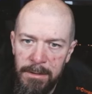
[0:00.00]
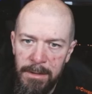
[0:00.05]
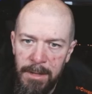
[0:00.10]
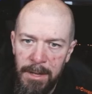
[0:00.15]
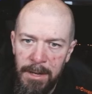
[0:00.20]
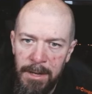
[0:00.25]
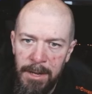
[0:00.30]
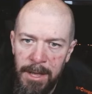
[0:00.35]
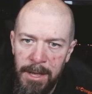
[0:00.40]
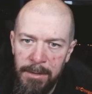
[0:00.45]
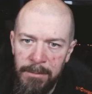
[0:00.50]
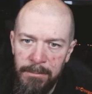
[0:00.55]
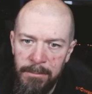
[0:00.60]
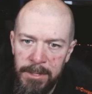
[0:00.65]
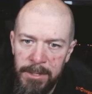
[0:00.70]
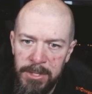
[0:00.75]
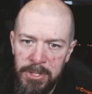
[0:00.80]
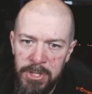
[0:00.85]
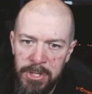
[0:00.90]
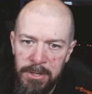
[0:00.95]
aligned
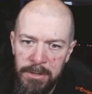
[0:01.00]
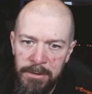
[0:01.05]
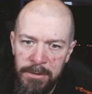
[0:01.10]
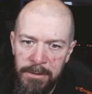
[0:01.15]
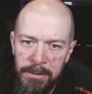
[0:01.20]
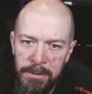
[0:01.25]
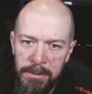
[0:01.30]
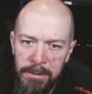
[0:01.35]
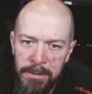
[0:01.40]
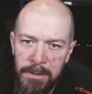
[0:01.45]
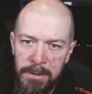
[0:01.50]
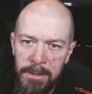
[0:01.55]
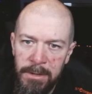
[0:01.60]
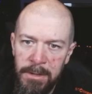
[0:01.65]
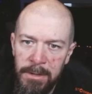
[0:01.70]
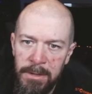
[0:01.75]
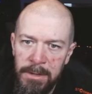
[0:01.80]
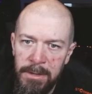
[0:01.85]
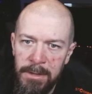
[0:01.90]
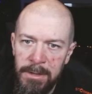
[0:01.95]
with each other,
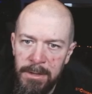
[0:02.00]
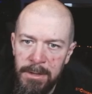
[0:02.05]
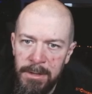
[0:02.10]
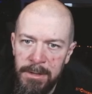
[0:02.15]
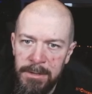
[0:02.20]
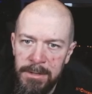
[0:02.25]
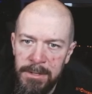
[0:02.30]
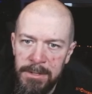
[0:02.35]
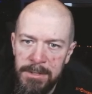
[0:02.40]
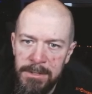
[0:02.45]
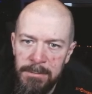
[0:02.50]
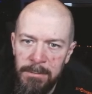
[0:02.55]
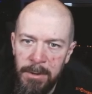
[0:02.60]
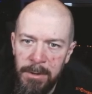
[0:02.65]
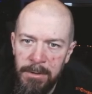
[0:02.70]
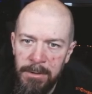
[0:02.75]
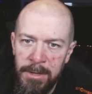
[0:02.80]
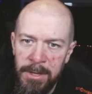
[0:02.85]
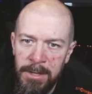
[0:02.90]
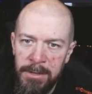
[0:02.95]
and that's why
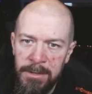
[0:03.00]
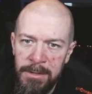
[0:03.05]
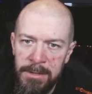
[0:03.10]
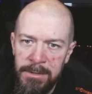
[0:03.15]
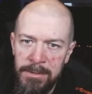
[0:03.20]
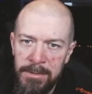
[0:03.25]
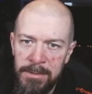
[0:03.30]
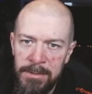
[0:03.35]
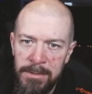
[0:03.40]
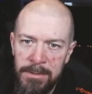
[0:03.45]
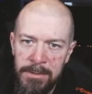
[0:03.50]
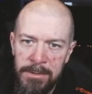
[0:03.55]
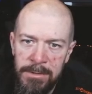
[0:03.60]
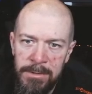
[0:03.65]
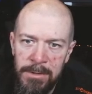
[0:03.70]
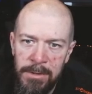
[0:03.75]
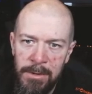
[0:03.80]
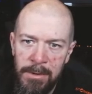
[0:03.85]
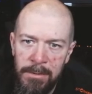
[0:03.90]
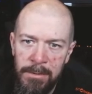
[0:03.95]
you get this.
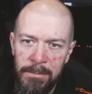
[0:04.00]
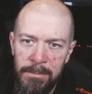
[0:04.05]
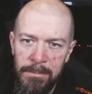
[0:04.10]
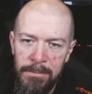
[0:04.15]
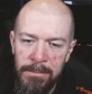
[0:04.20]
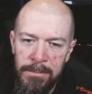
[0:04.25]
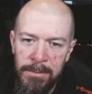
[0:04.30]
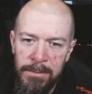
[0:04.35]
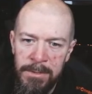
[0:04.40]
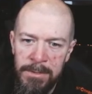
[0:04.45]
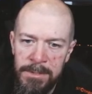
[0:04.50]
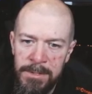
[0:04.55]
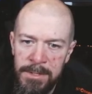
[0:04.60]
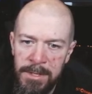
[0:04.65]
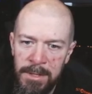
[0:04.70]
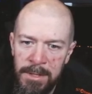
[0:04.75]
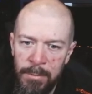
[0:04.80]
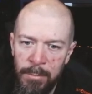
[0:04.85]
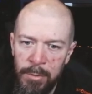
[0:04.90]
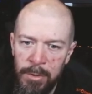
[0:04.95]
So you can see
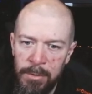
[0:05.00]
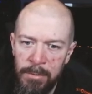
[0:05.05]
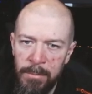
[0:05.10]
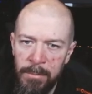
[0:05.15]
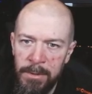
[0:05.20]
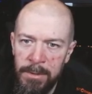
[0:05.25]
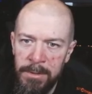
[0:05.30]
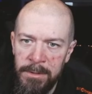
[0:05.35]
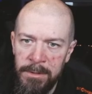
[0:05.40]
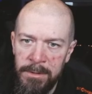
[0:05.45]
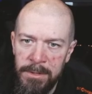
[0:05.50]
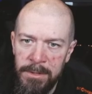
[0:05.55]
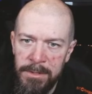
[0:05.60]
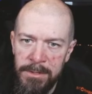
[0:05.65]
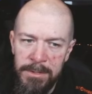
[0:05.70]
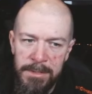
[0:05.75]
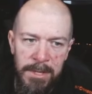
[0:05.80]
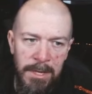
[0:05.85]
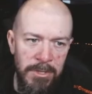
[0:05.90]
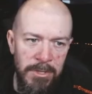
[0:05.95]
the blue one
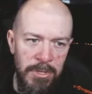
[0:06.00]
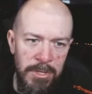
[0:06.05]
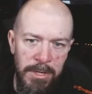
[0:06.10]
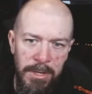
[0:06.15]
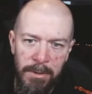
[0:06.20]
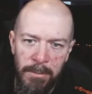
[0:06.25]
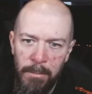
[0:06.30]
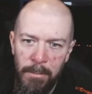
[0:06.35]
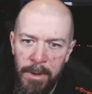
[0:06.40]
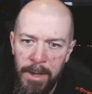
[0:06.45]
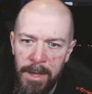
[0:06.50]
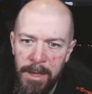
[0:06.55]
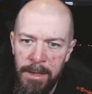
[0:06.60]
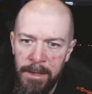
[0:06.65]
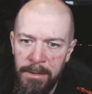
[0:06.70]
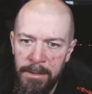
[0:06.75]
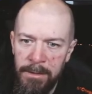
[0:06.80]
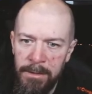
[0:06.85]
is actually way